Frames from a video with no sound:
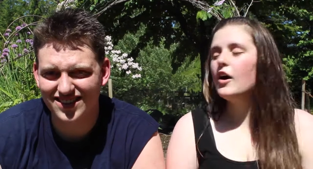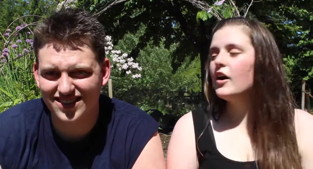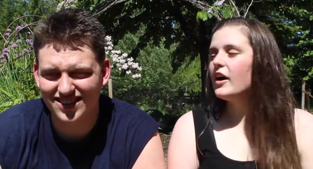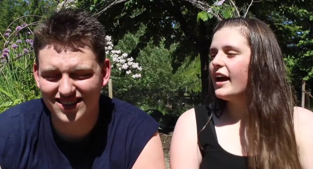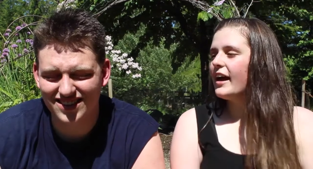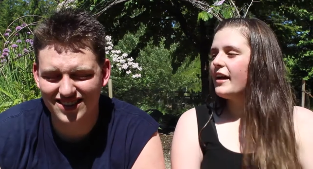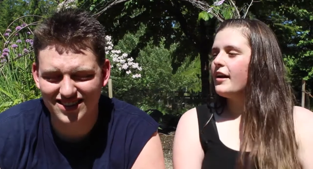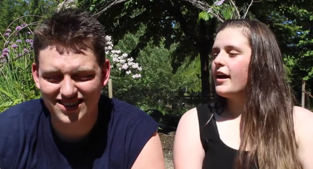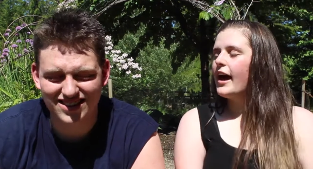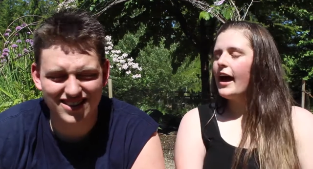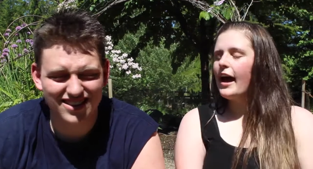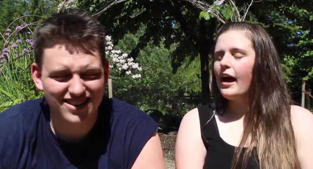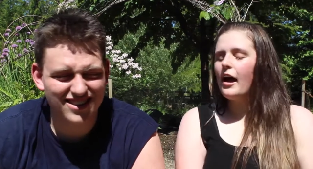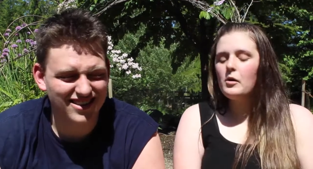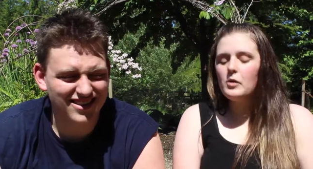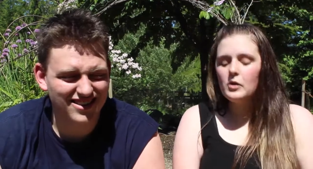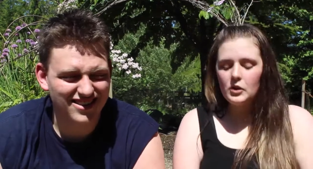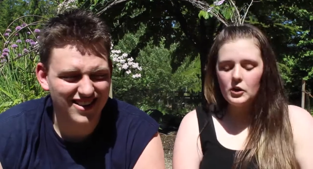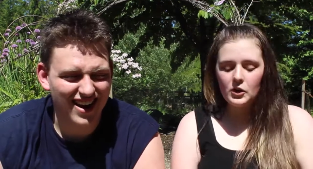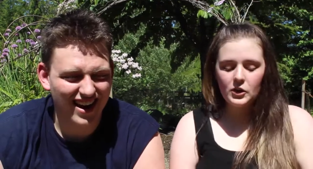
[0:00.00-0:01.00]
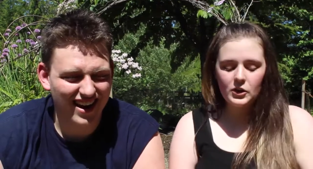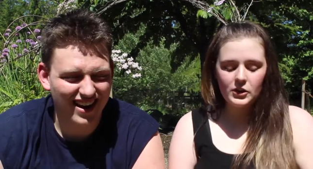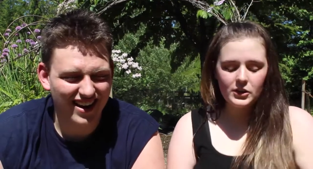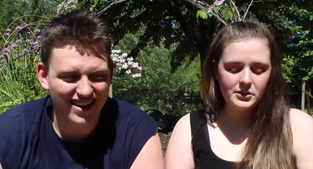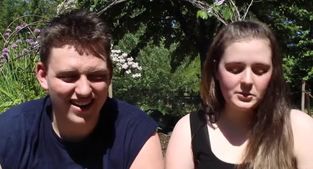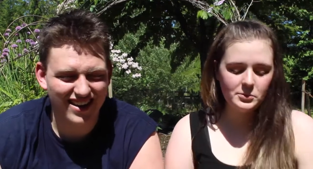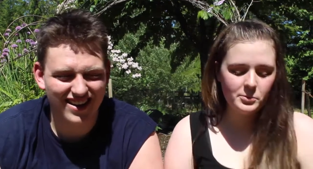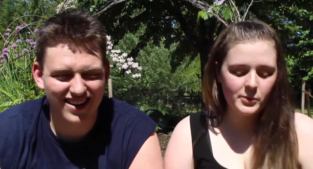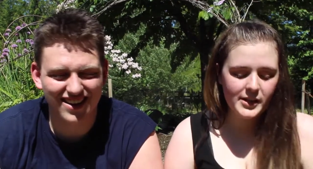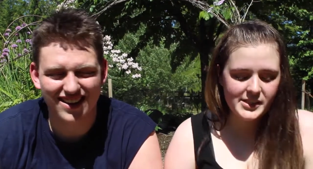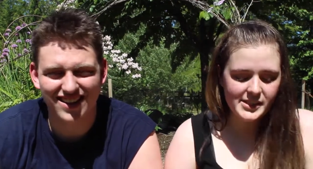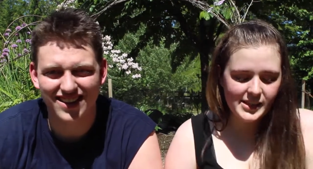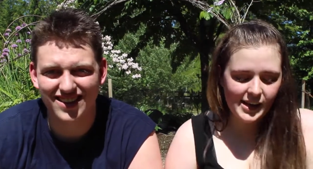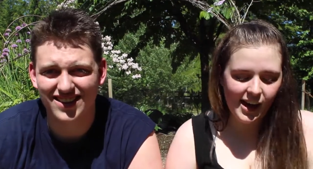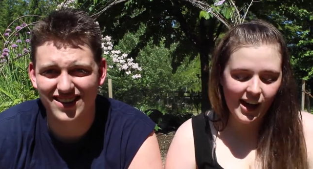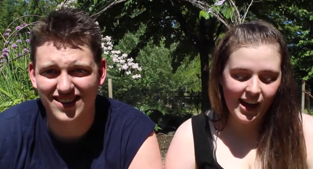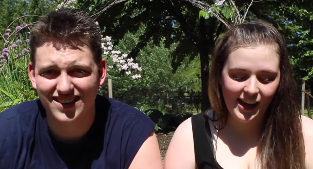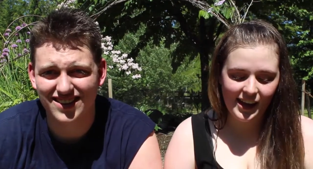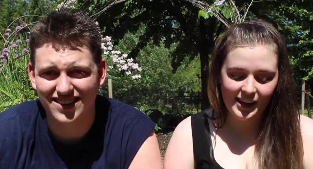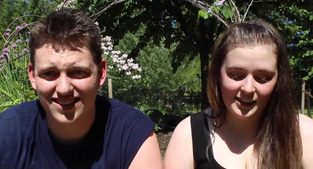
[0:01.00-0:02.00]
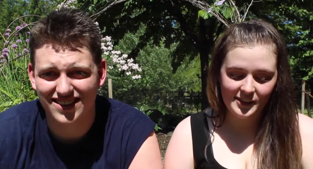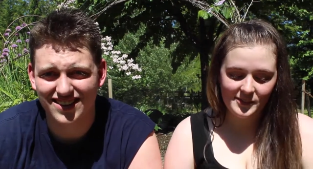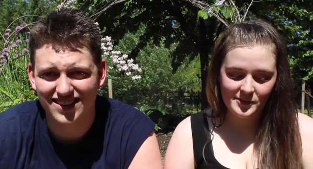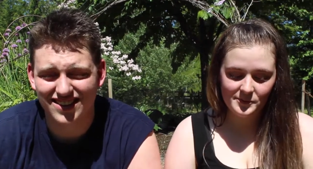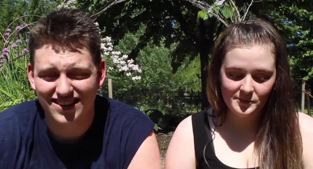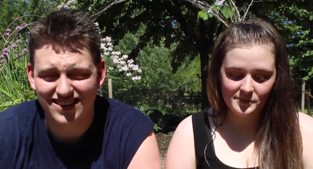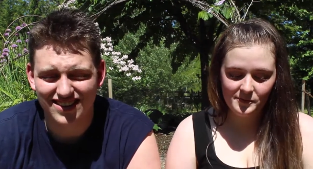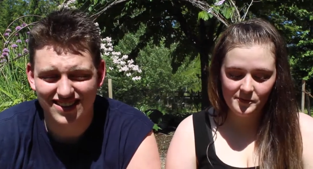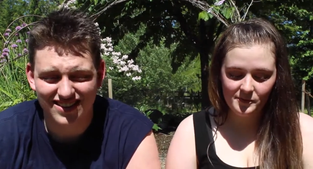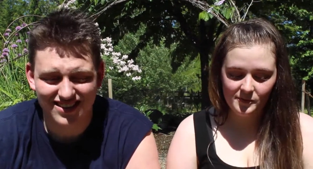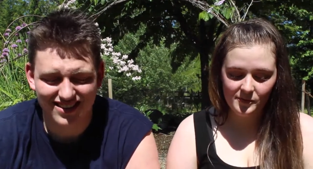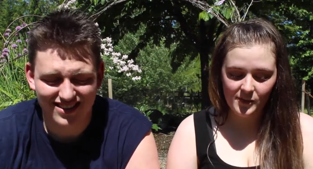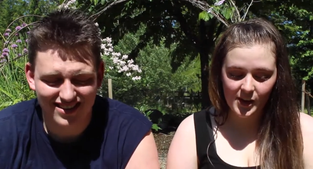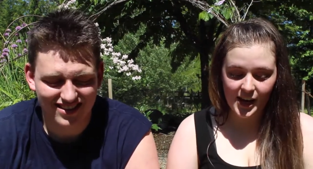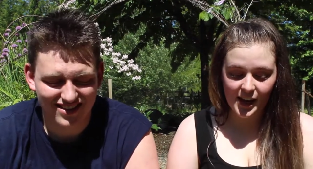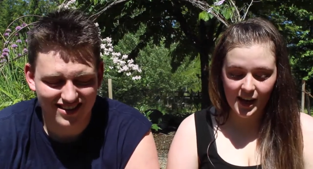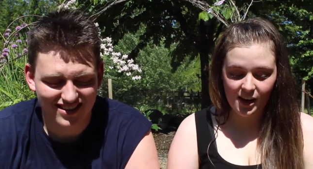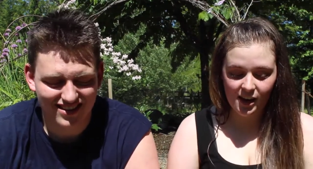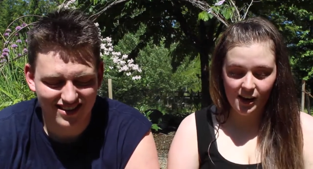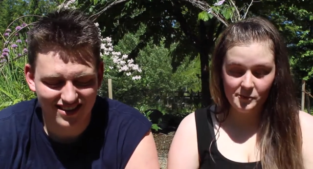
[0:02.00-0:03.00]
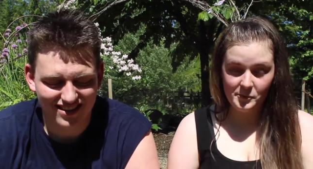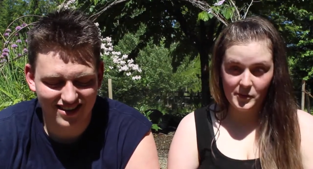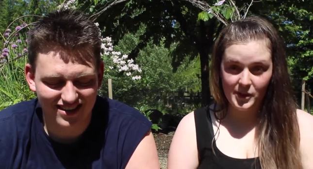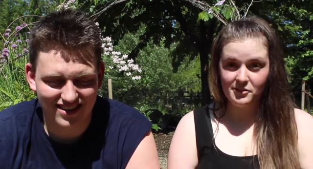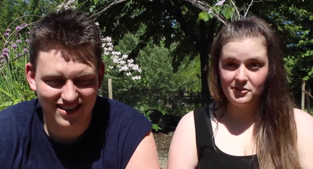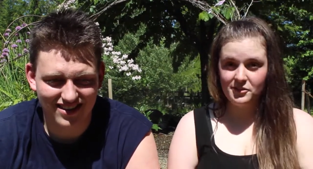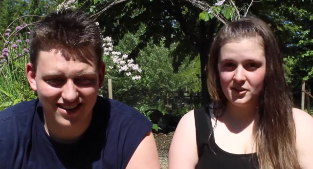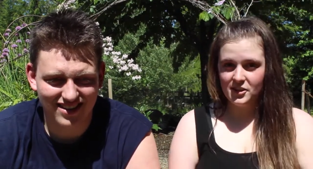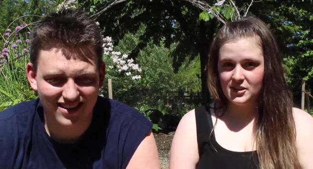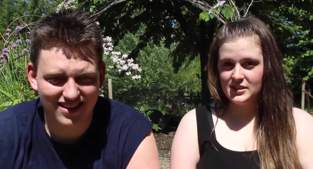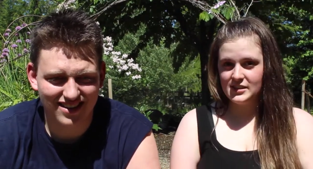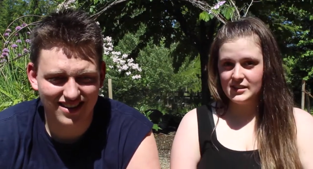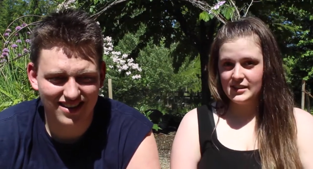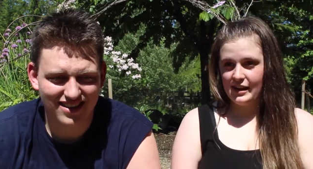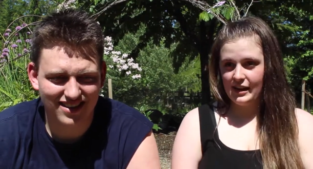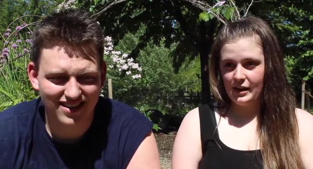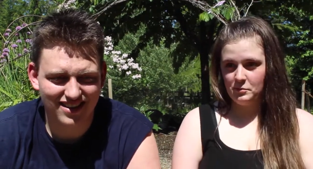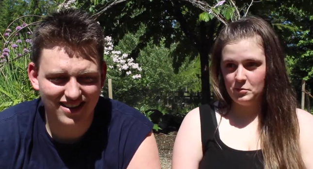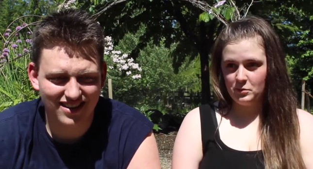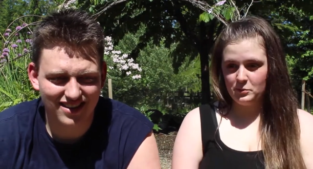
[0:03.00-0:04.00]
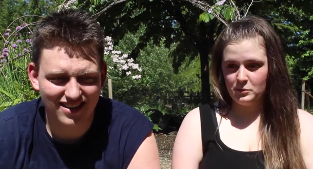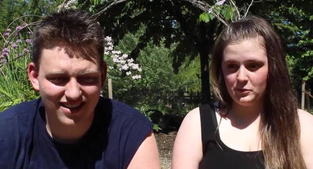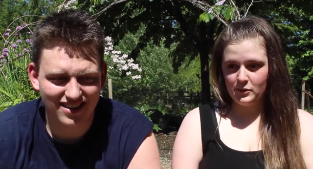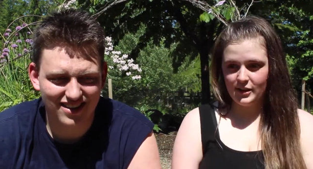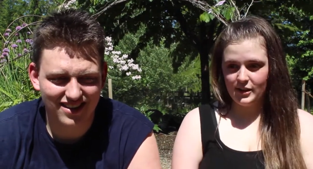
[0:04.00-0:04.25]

Speaker 1: Okay, this how old was I when I got my first apple